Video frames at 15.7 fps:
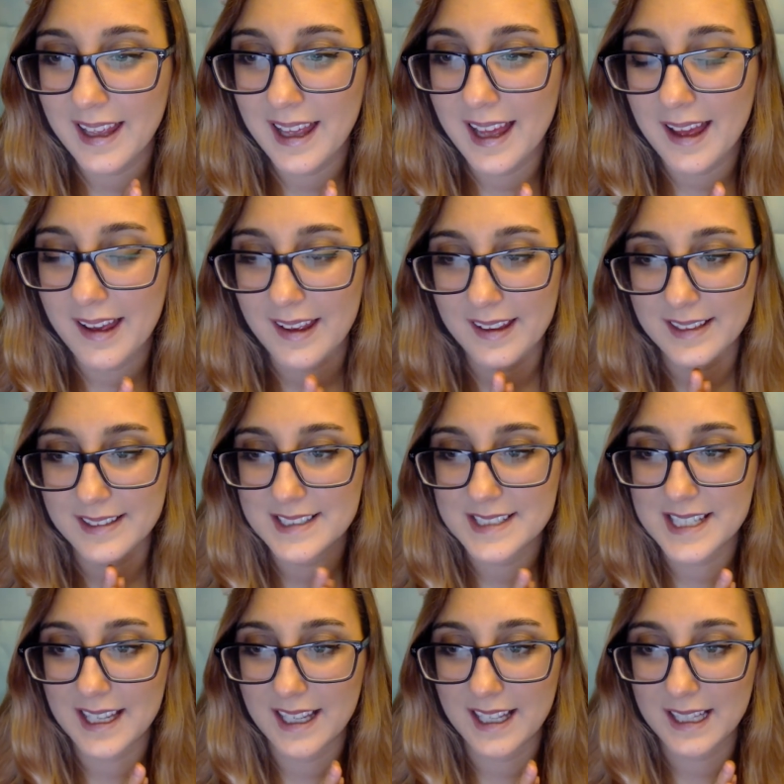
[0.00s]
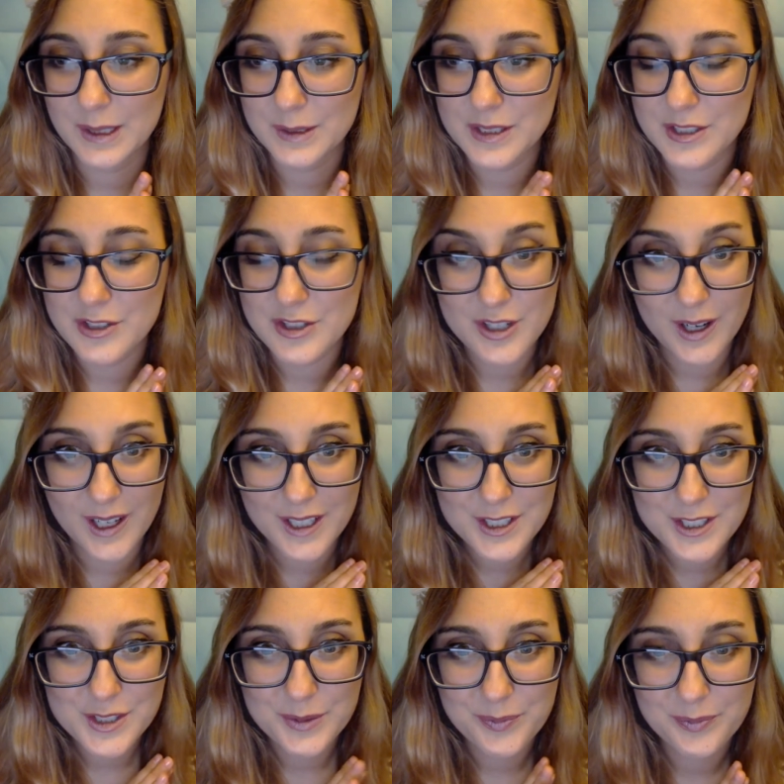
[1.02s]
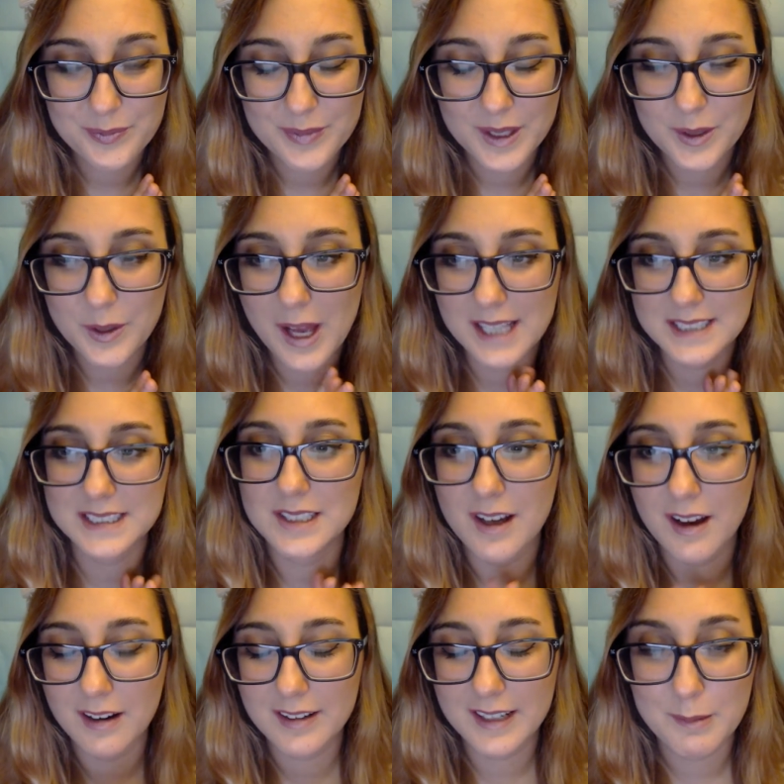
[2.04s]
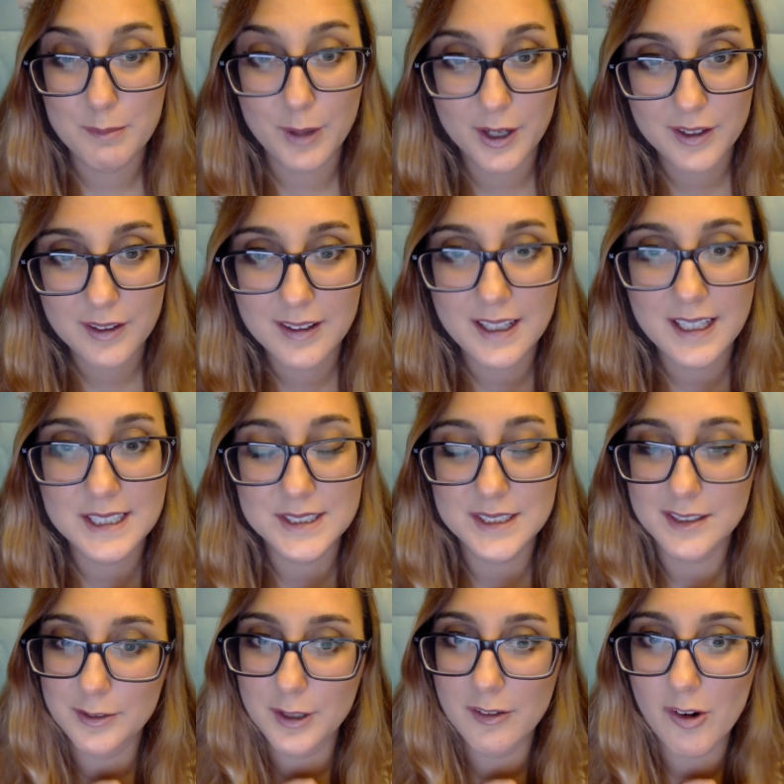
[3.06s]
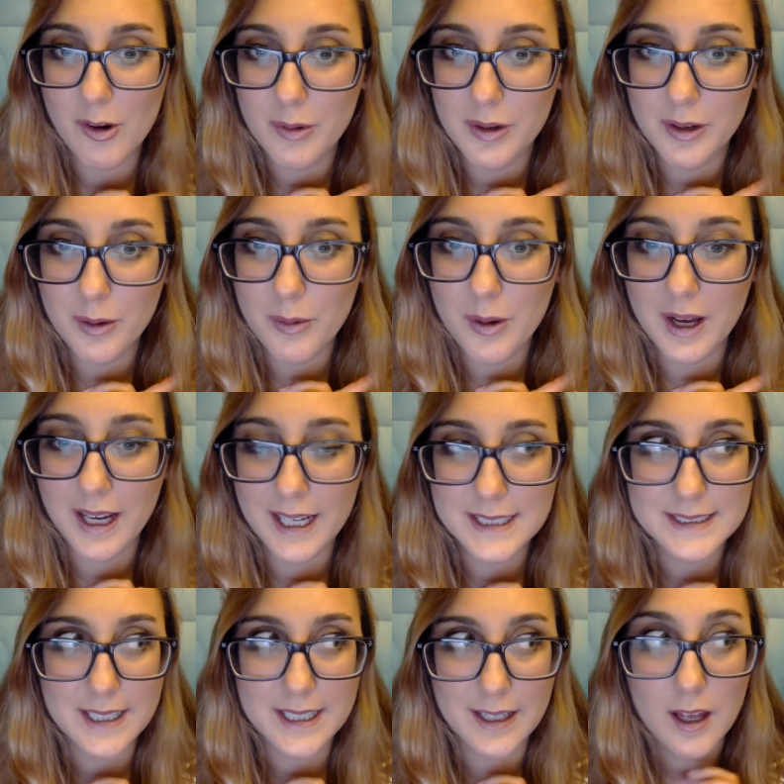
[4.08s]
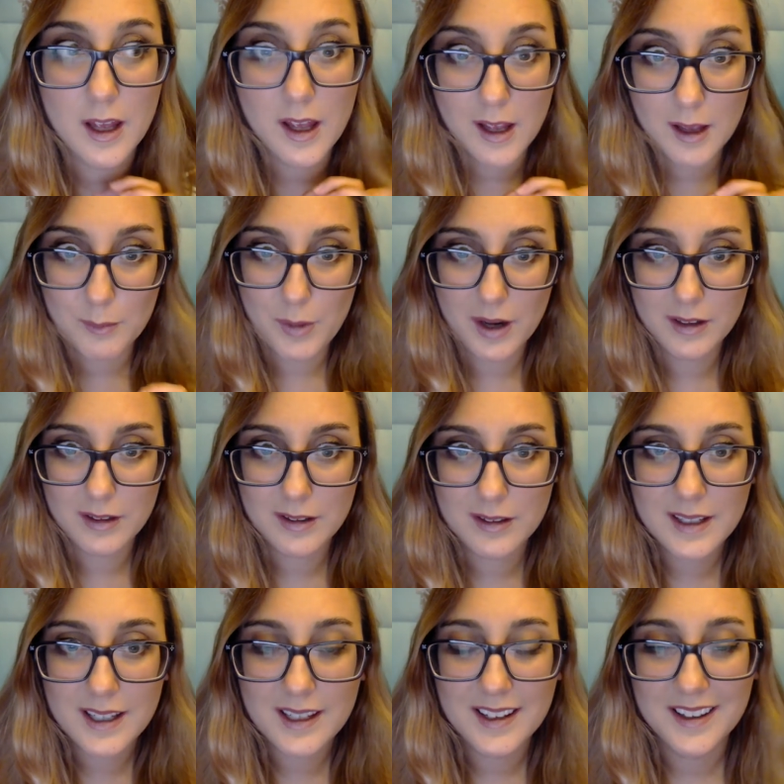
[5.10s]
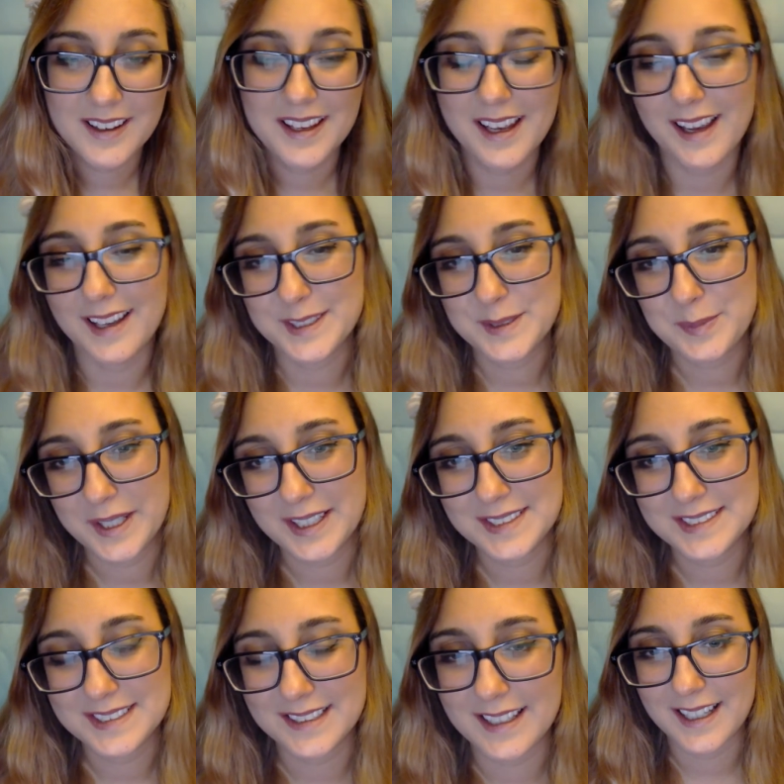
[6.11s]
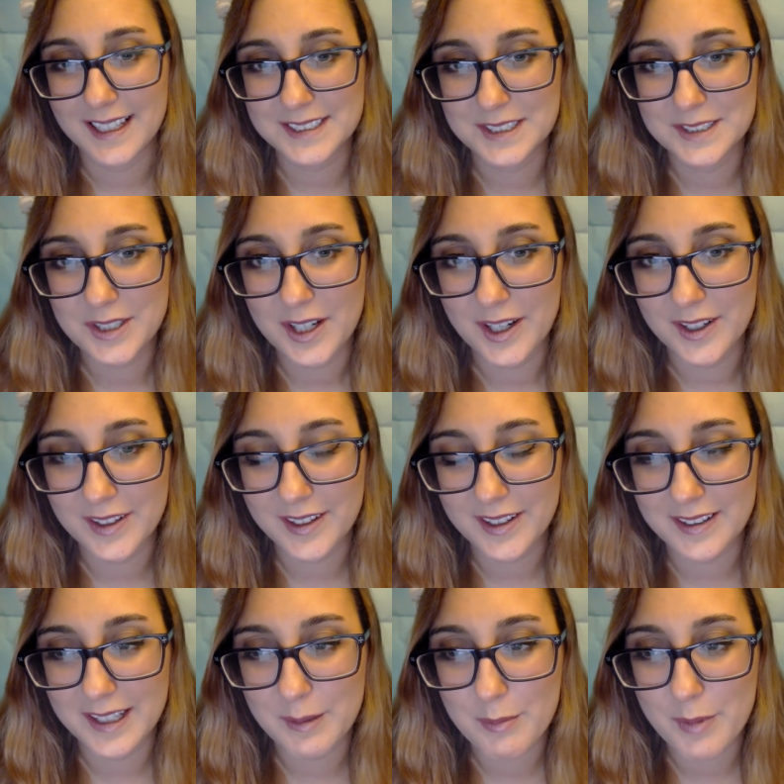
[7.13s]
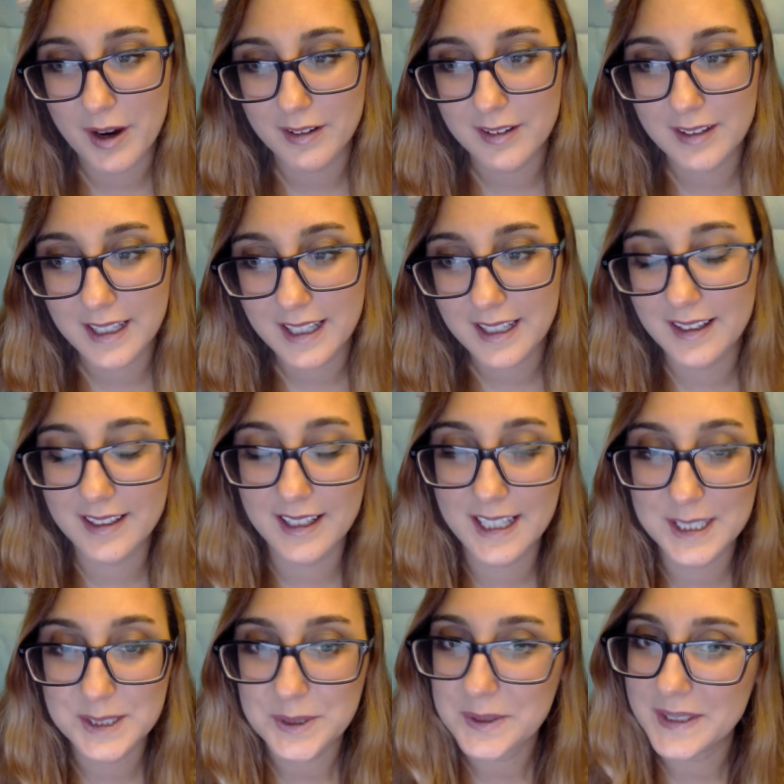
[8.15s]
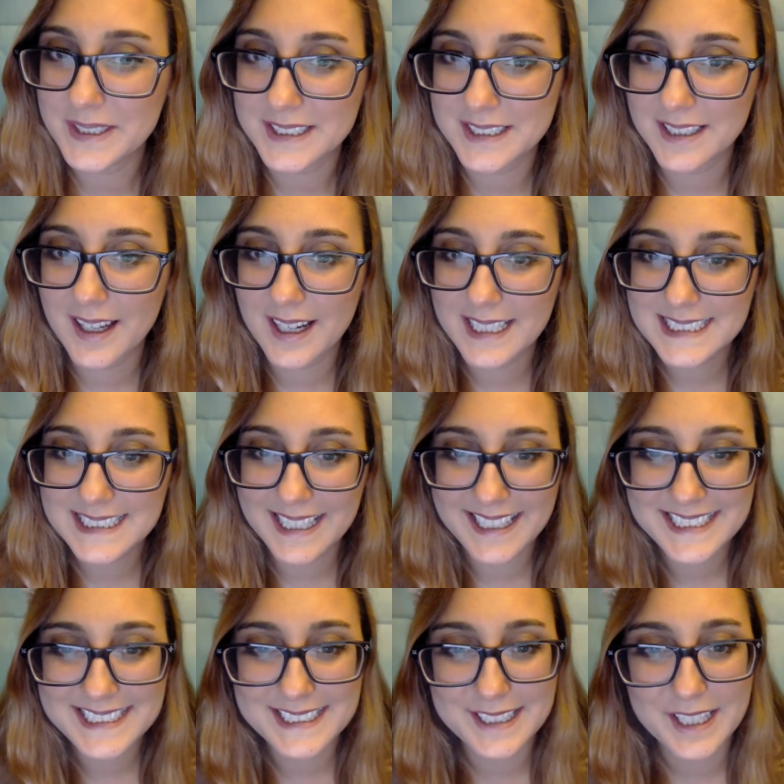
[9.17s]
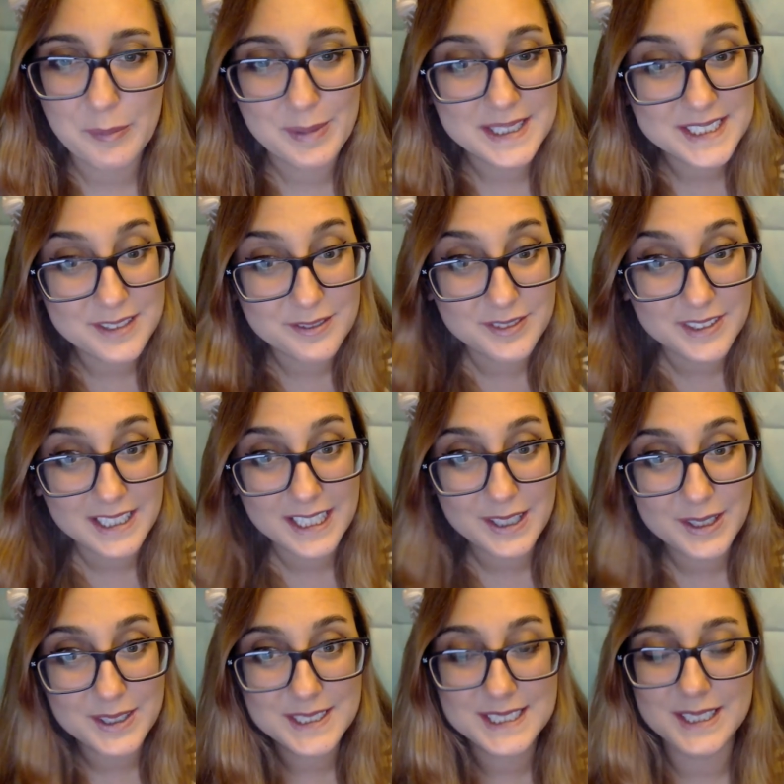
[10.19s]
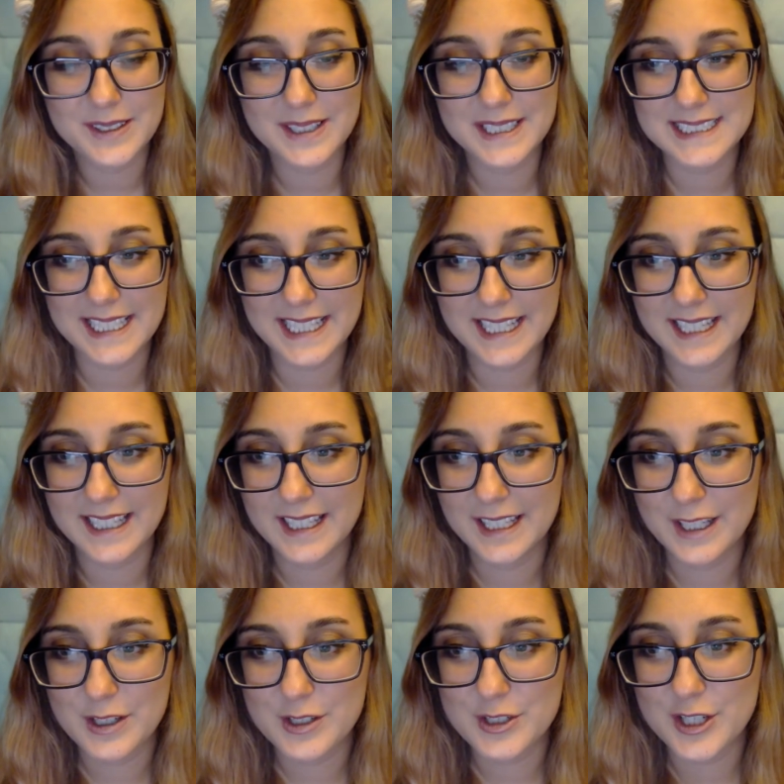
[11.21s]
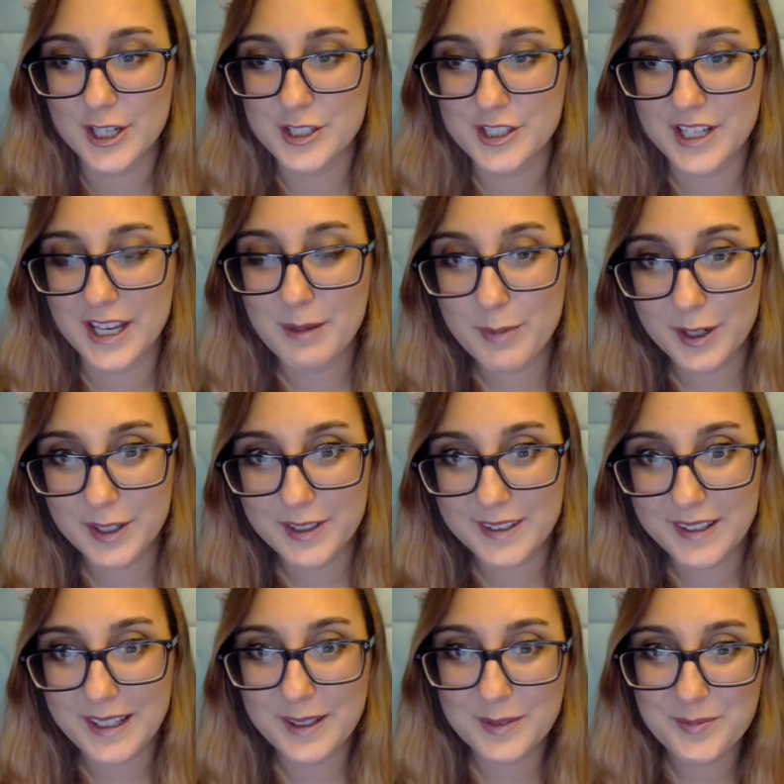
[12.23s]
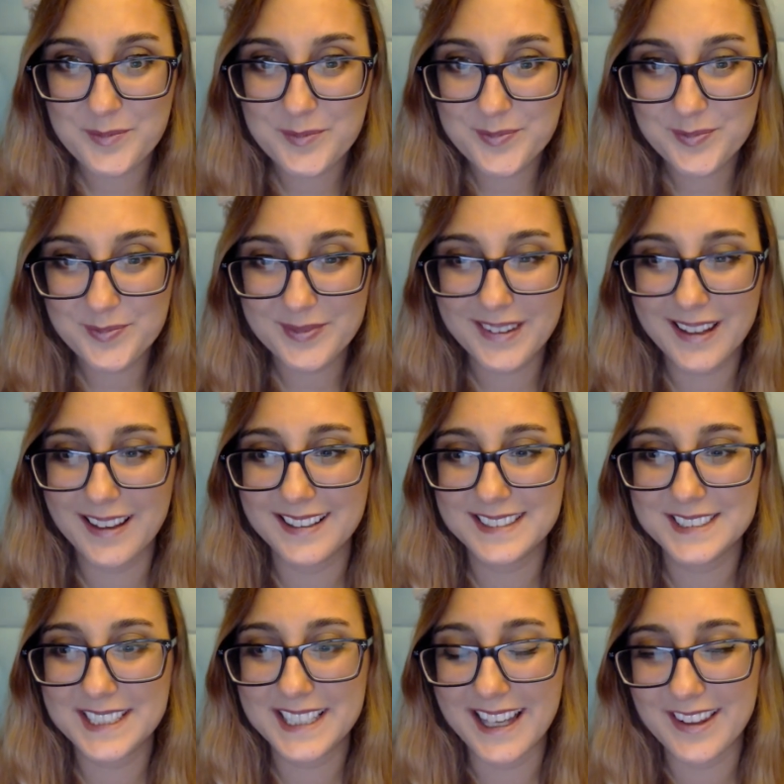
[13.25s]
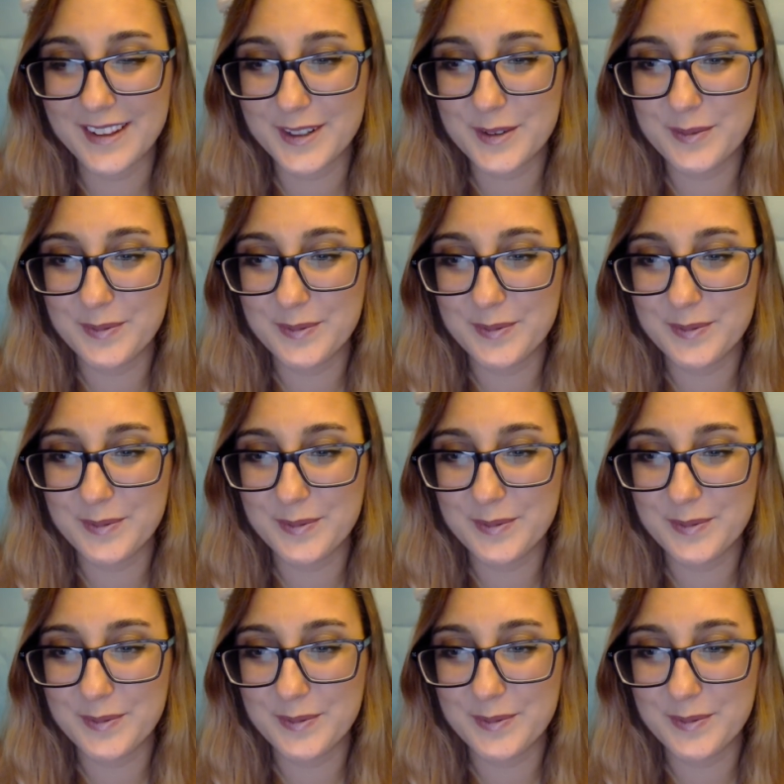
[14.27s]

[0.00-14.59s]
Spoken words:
And hello to Josh, who has a dog named Barkley. So if you ever wonder why I say Barkley, it's because he a dog named Barkley and he has requested that I say his name in some videos. So I say Josh and Barkley together.